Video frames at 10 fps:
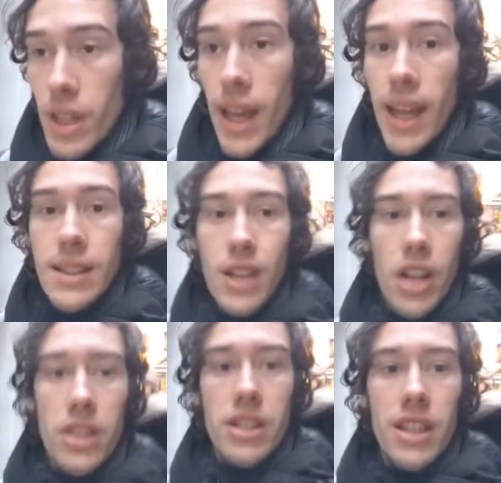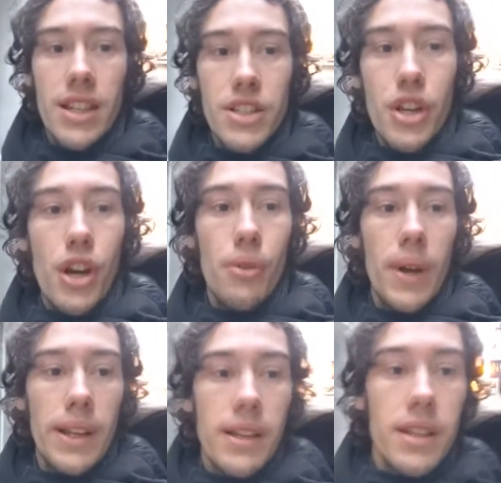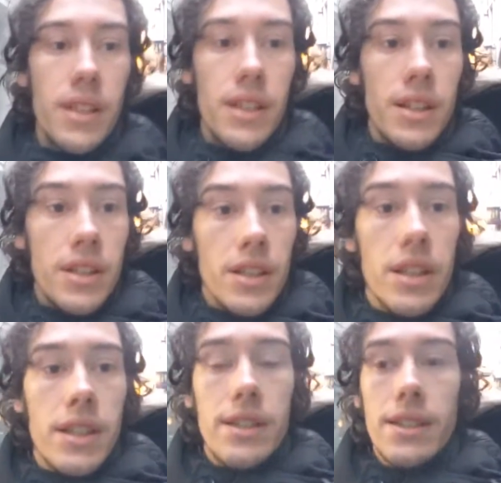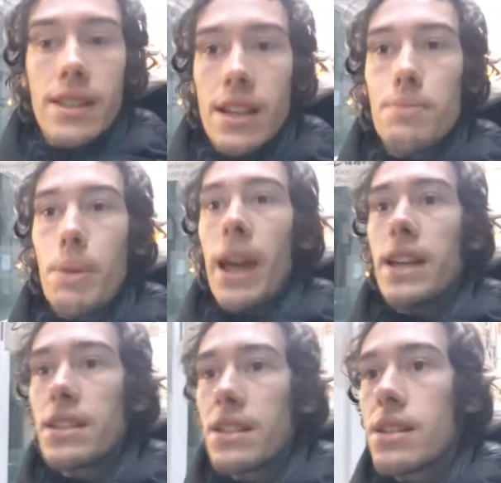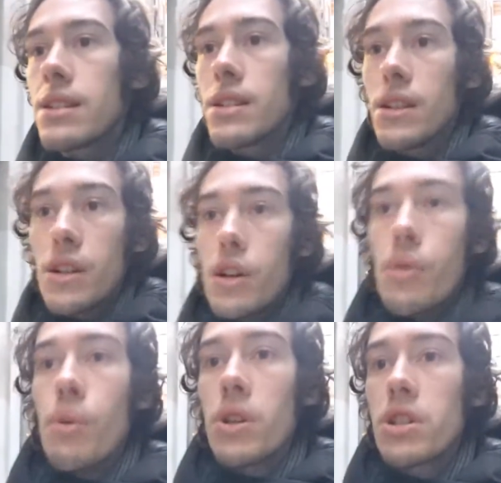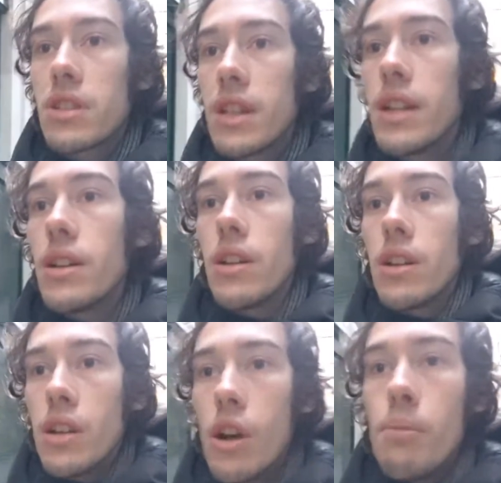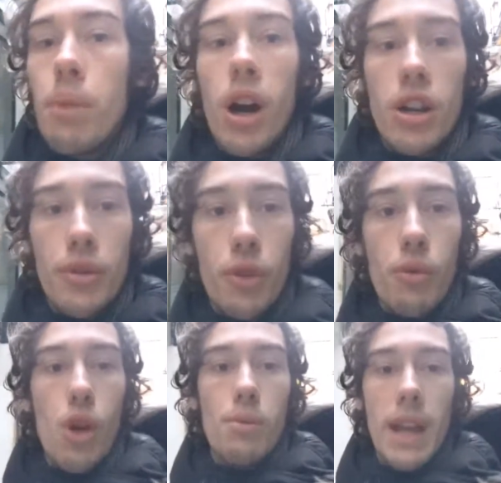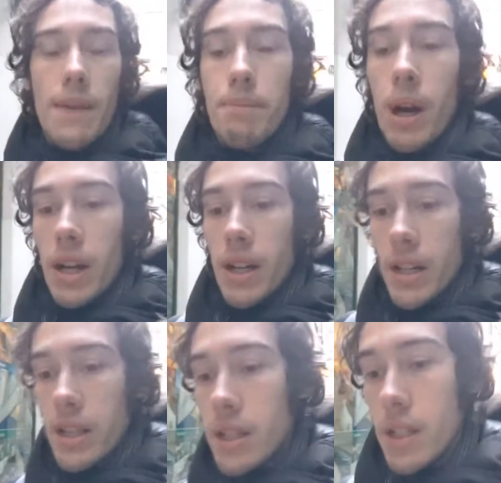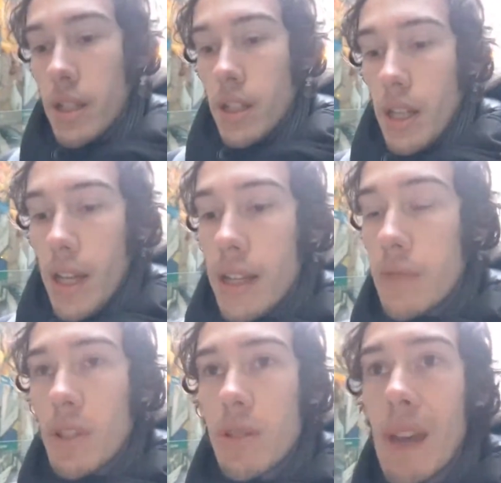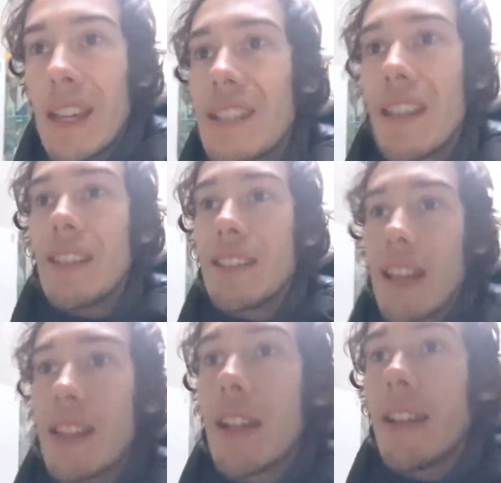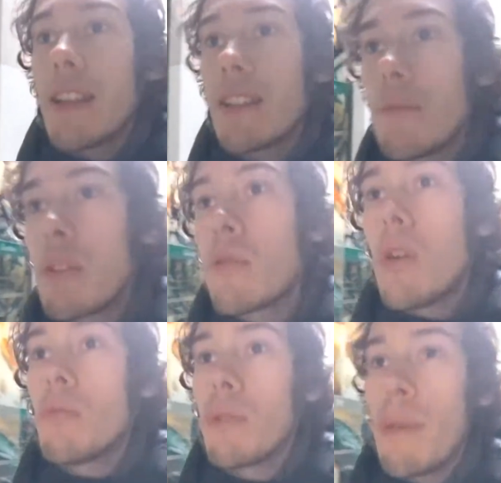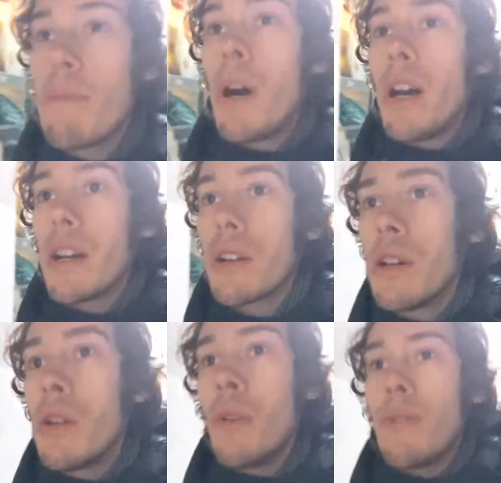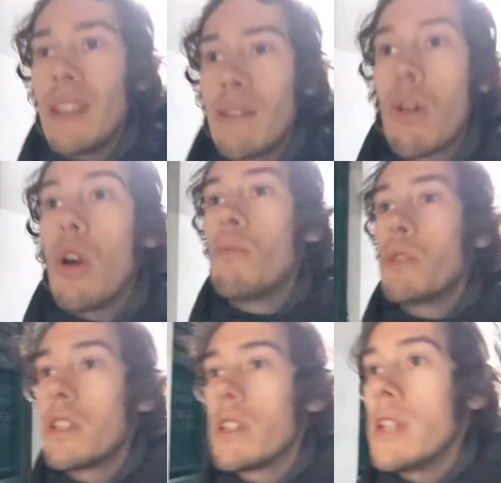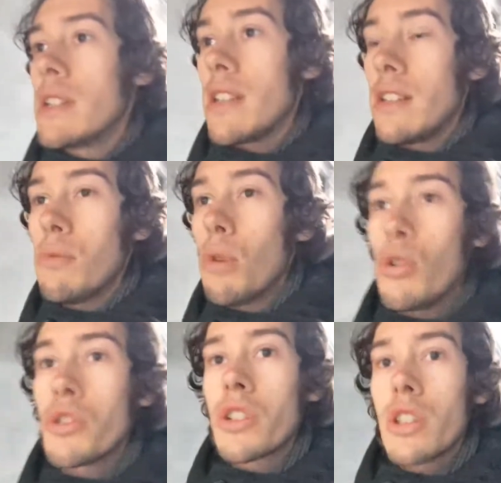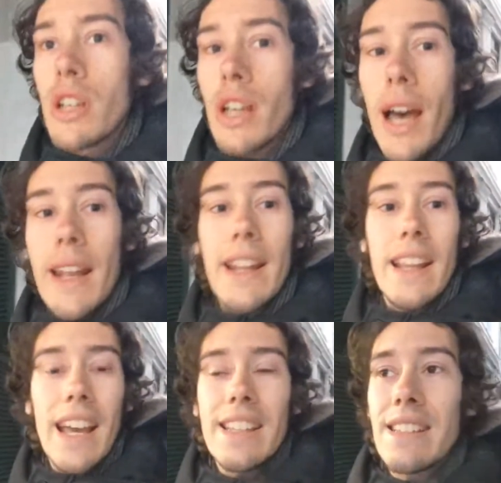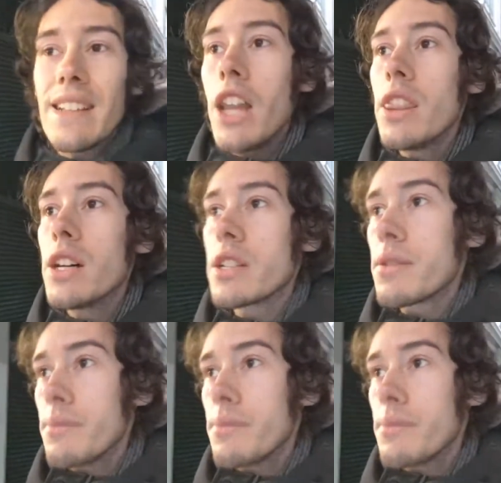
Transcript: 800 years ago, when this place was still part of the Roman Empire, and this was the main city center at that time in the Roman Empire, within the Roman city walls. And then in 1800,